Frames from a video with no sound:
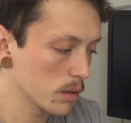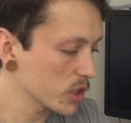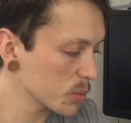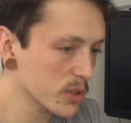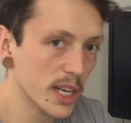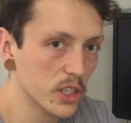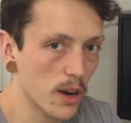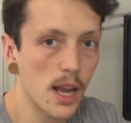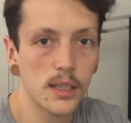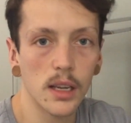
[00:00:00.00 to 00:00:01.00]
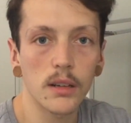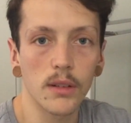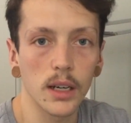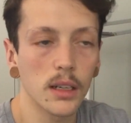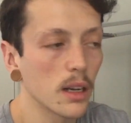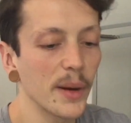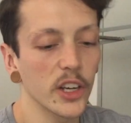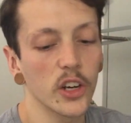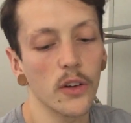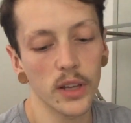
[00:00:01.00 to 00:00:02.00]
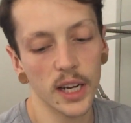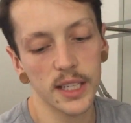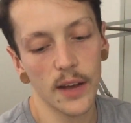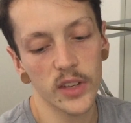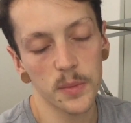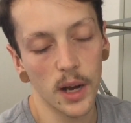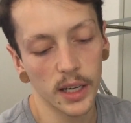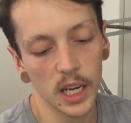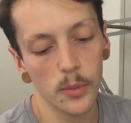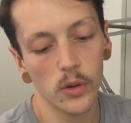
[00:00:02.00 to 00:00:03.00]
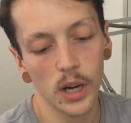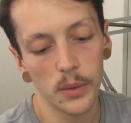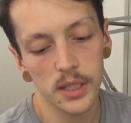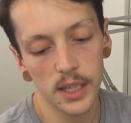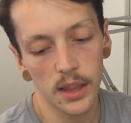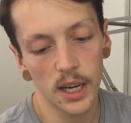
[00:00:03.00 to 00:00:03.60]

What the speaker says: just protect your asset, right? I mean, you don't really need to have the smart keyboard. I would say